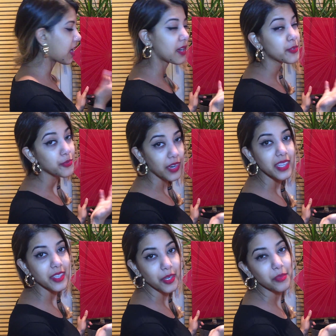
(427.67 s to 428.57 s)
I have to
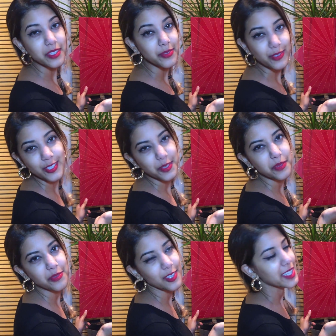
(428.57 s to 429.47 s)
find the numbers
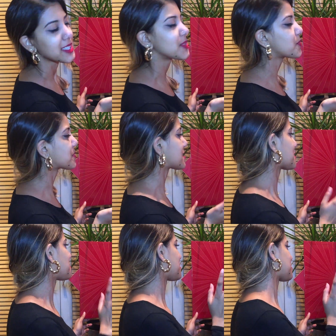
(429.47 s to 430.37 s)
first before I can open.